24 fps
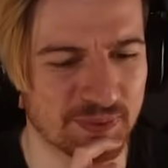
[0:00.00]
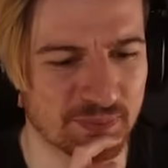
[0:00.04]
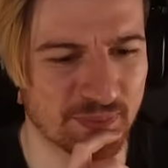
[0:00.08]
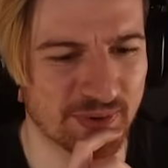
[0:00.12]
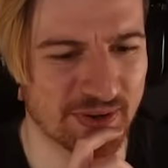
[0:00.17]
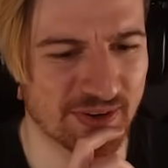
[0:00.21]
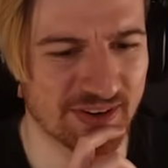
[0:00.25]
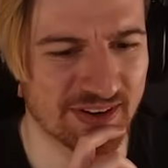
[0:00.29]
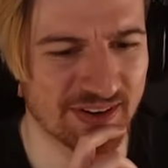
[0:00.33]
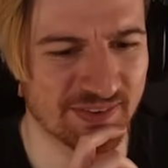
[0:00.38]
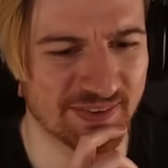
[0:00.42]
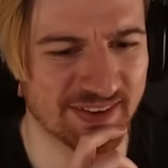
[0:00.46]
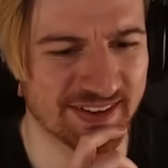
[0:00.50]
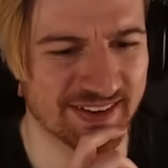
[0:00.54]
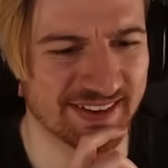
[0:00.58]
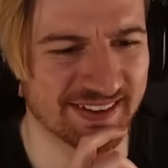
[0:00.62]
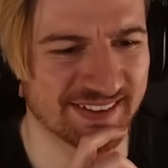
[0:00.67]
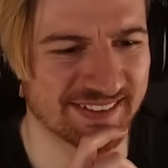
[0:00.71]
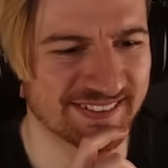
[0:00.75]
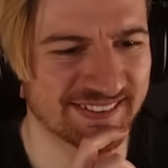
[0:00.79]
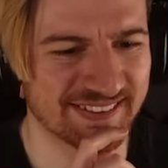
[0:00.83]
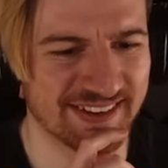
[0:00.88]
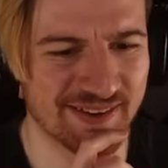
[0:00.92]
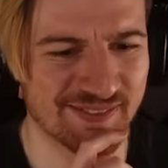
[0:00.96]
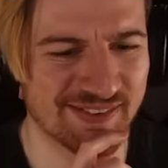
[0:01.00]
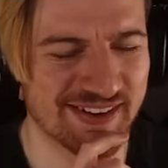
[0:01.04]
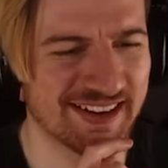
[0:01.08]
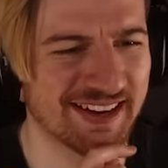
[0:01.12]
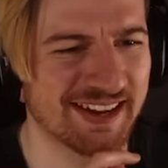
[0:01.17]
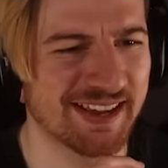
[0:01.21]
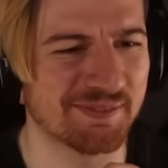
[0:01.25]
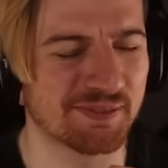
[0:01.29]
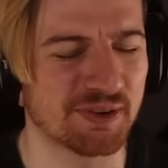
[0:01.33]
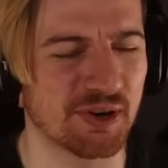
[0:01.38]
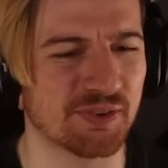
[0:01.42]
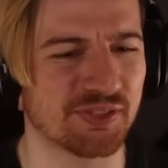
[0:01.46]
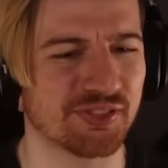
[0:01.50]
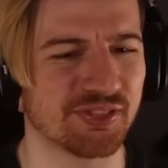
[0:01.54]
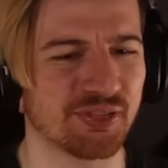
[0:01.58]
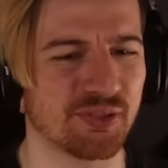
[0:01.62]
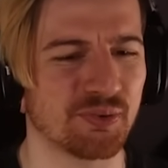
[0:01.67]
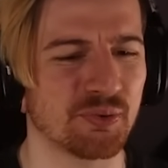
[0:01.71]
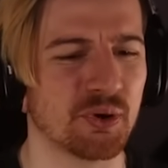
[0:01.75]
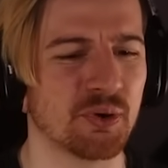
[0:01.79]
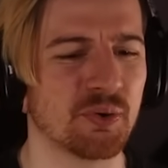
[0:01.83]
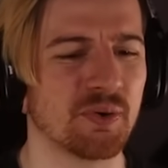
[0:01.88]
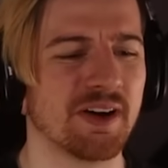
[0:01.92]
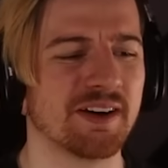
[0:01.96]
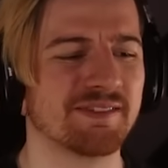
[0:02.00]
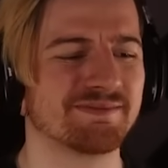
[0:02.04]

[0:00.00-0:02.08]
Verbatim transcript: We, we gotta, we gotta, I'm gonna let him go through.